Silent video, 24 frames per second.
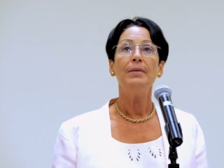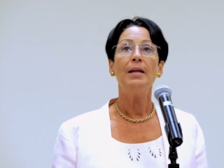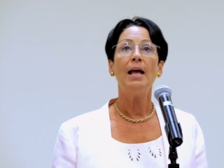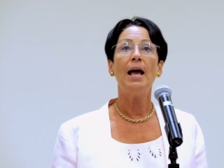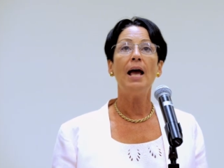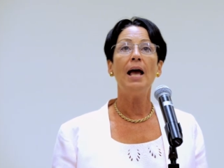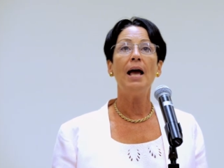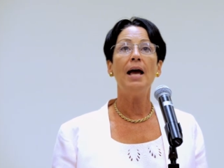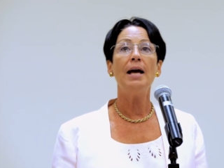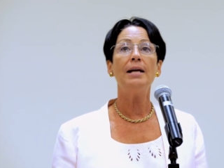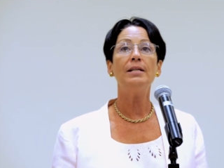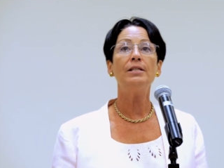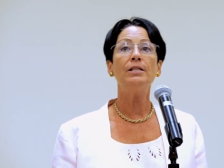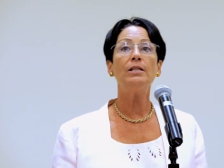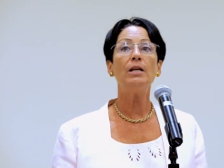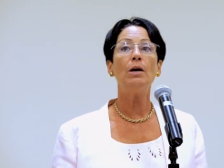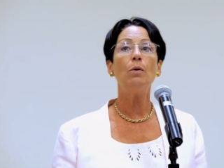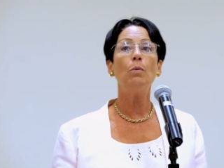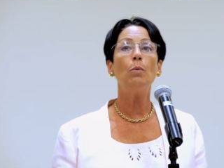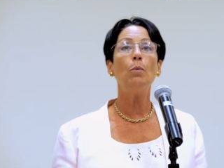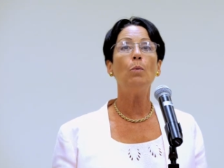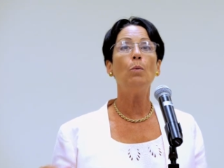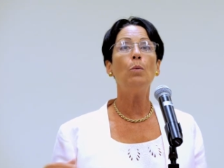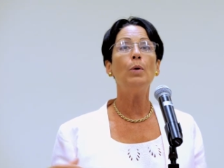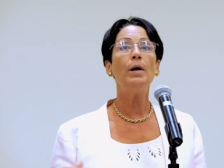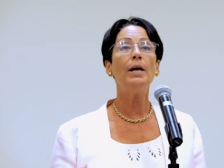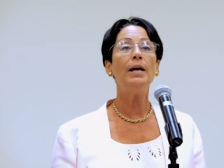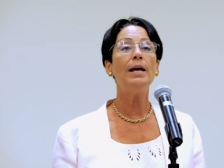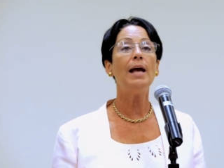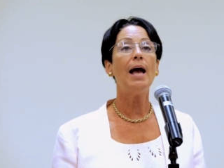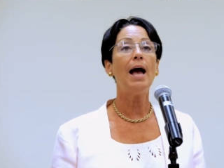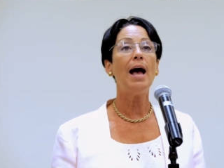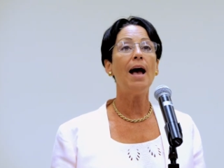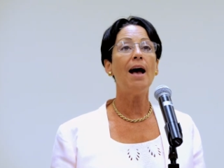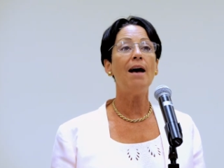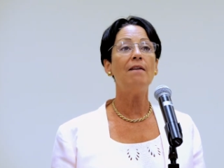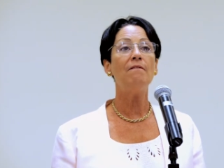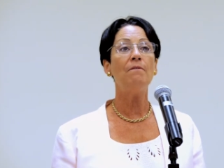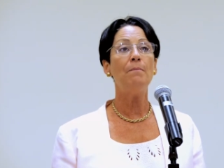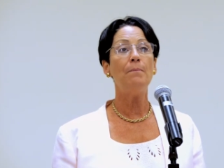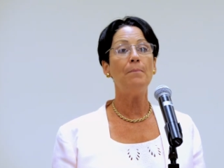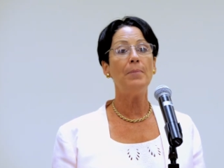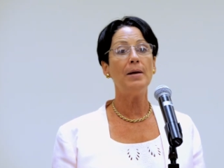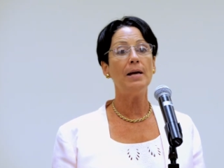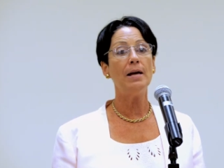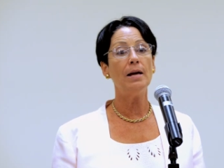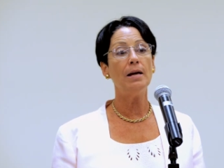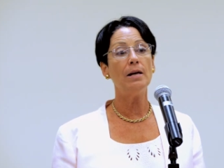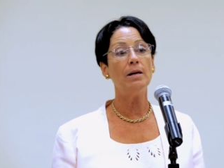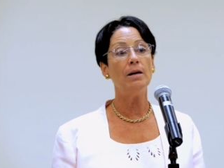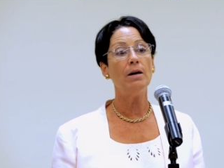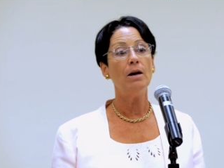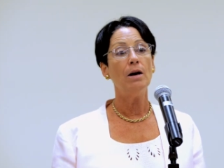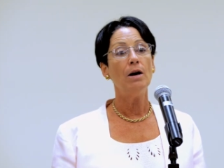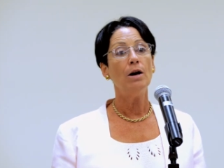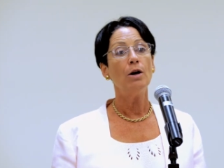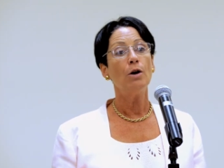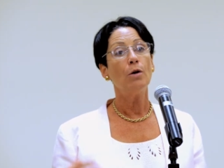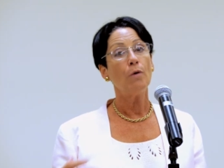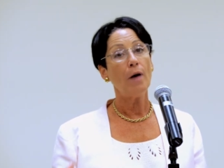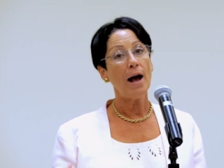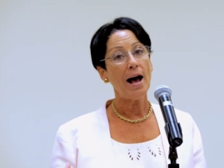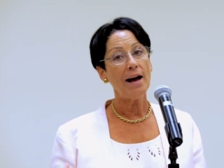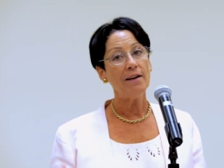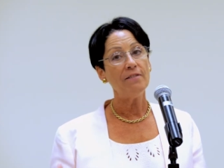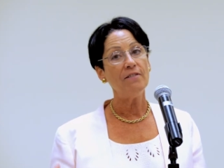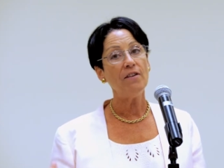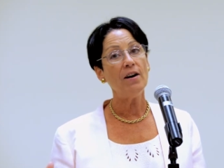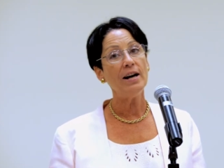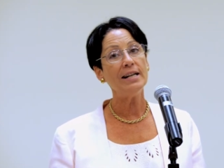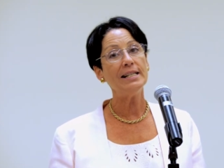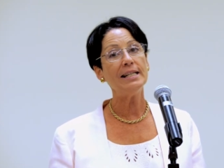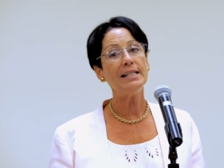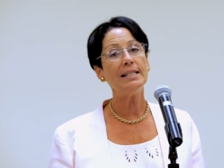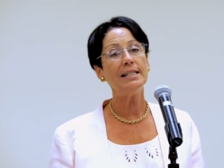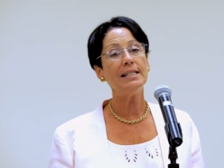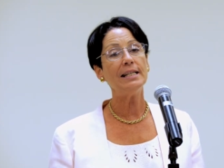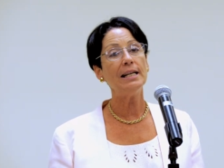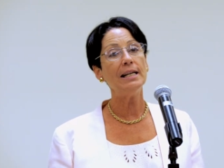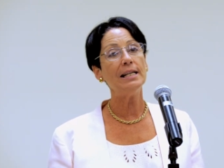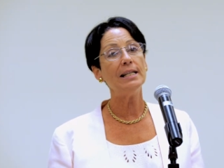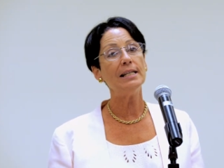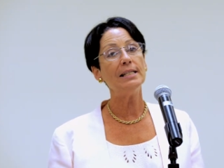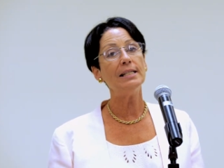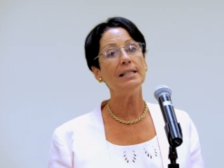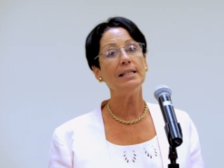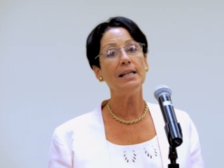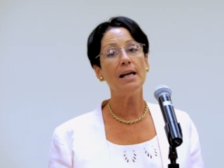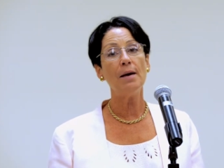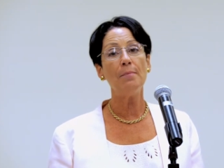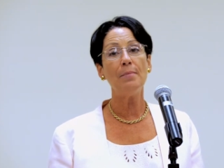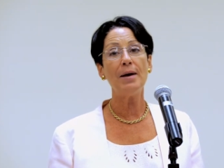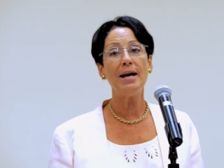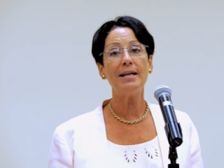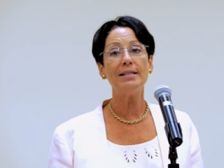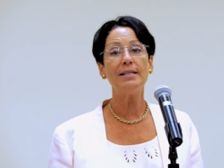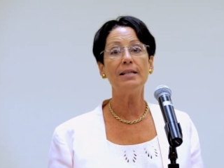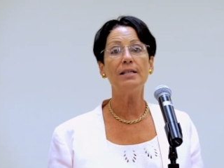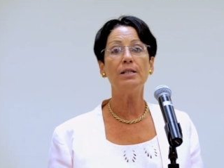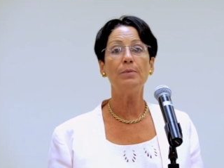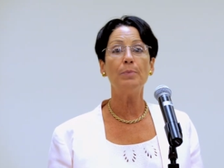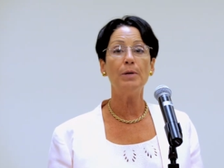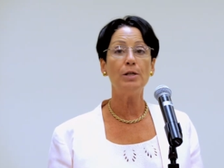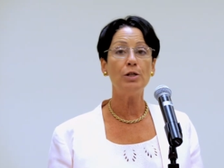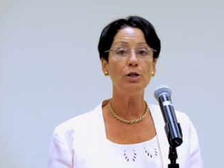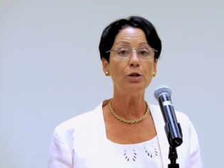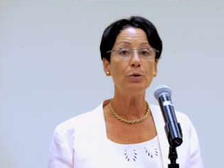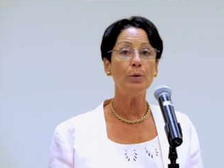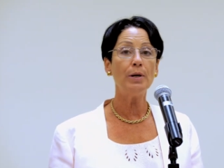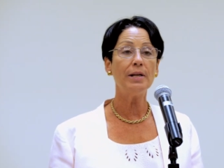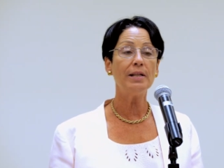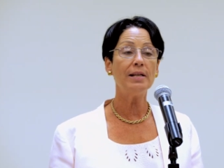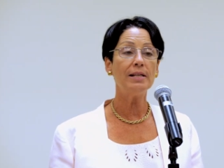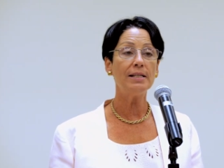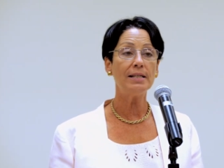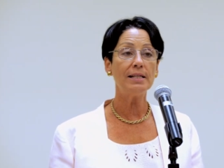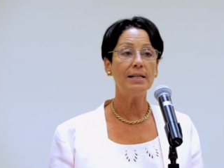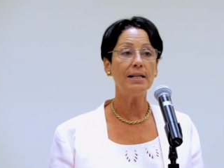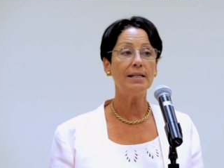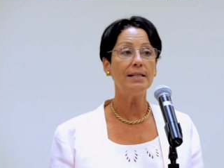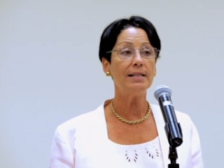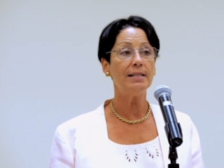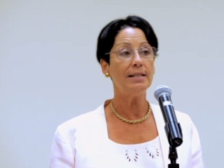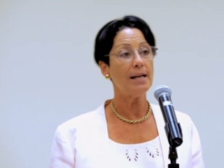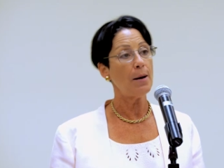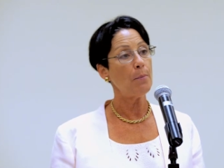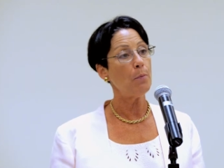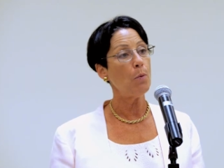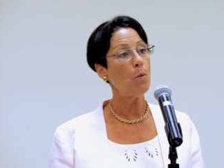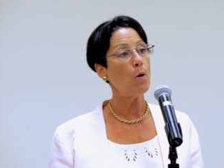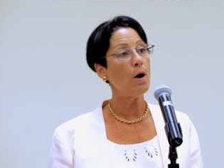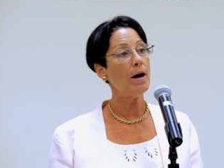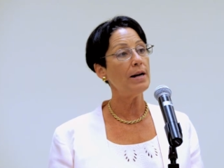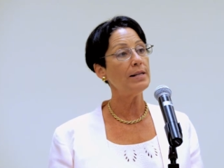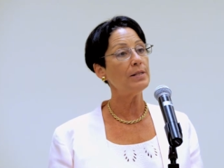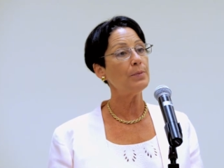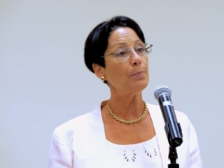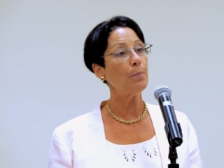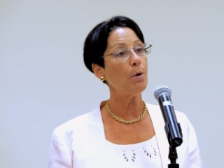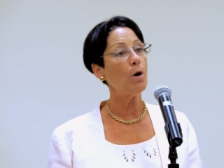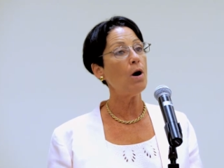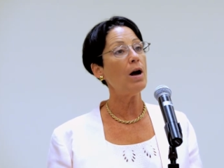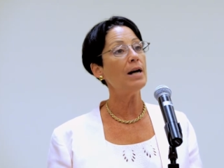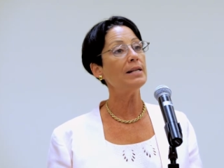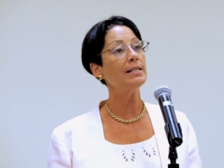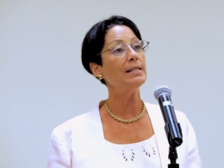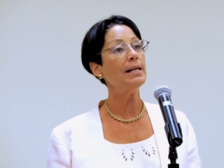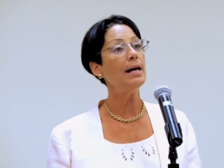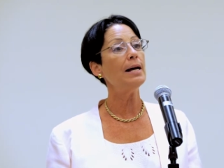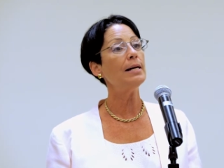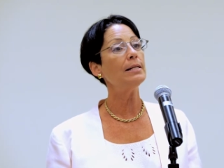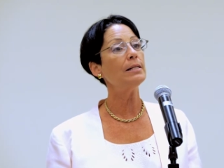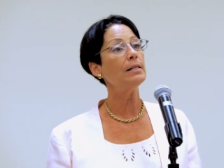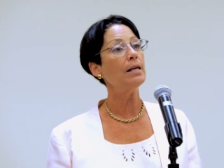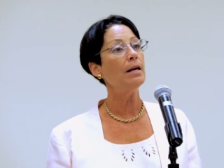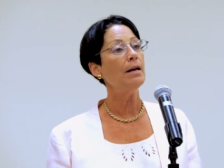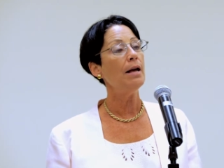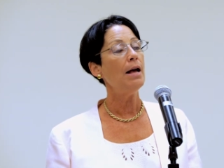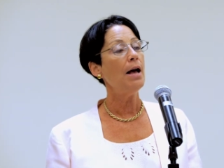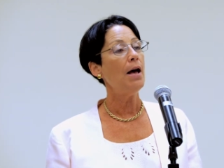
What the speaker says: And we have been gratified to see that CMS has been doing this in a stepwise process.